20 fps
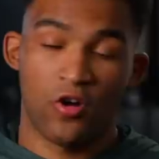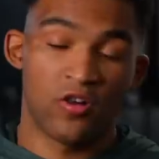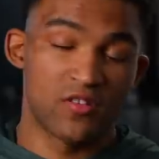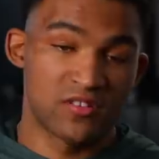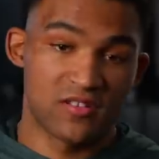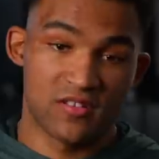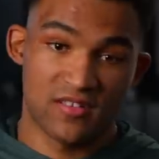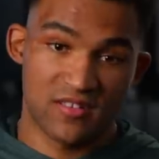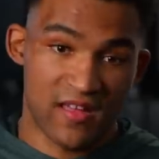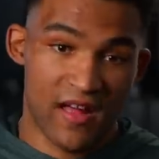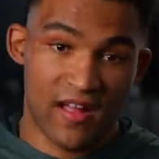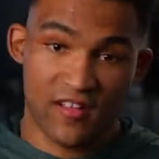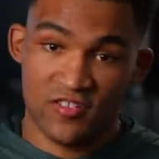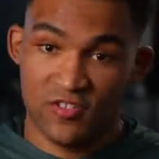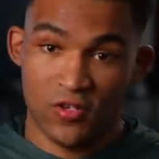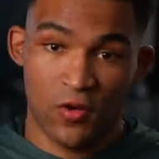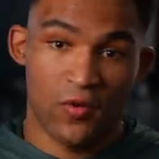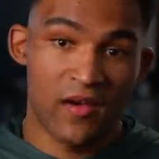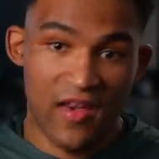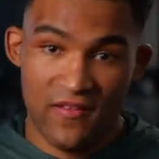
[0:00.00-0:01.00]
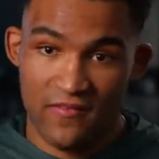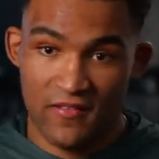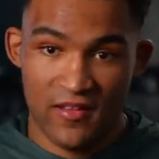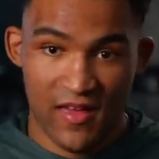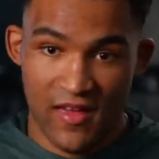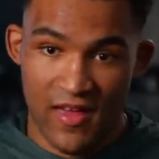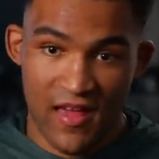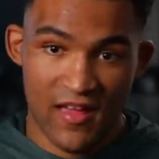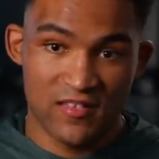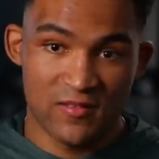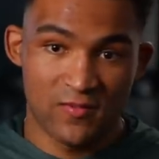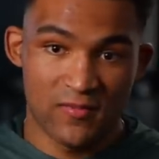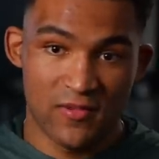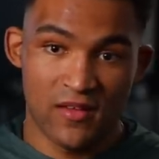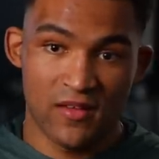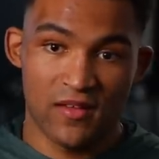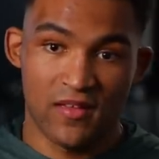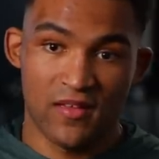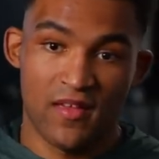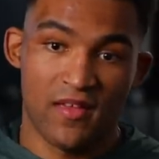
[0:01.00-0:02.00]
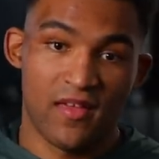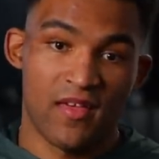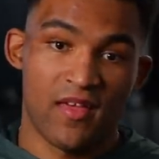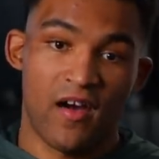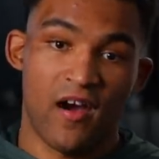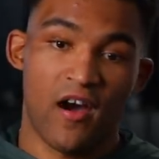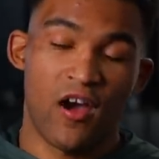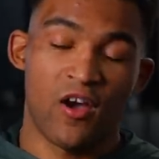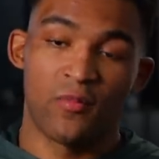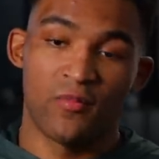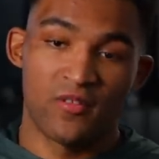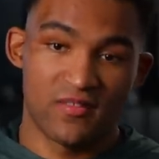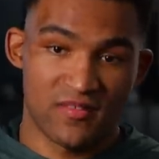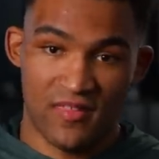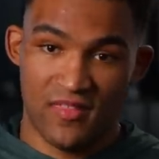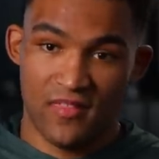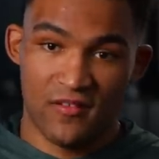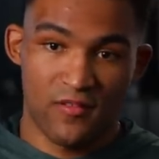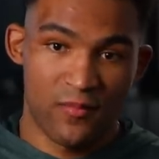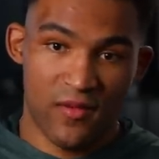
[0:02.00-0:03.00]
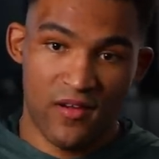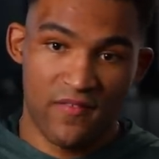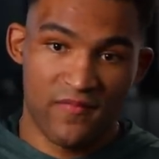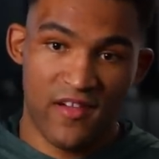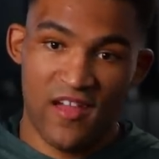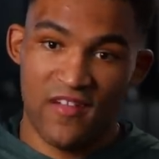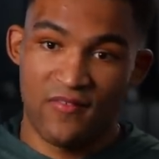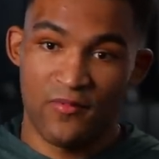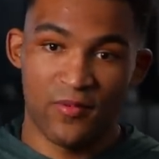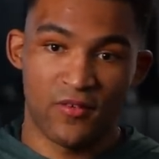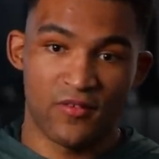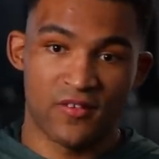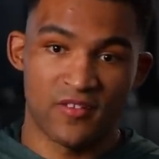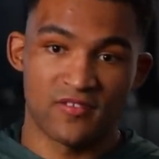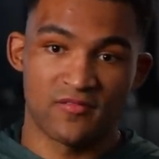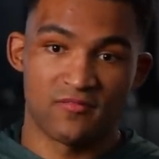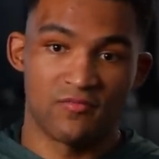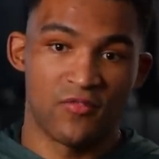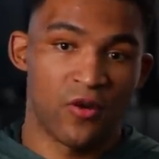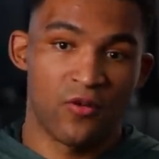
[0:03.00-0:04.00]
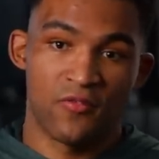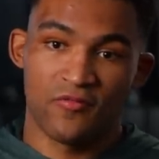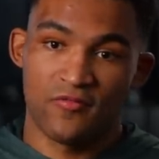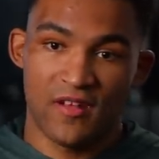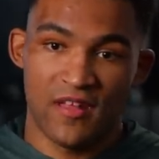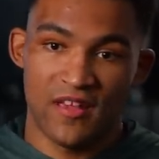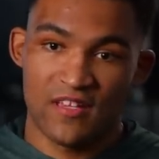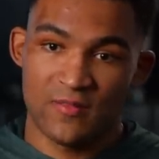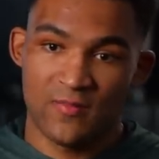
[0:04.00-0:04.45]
odds are stacked so heavily against me, I almost think they're in my favor because no one really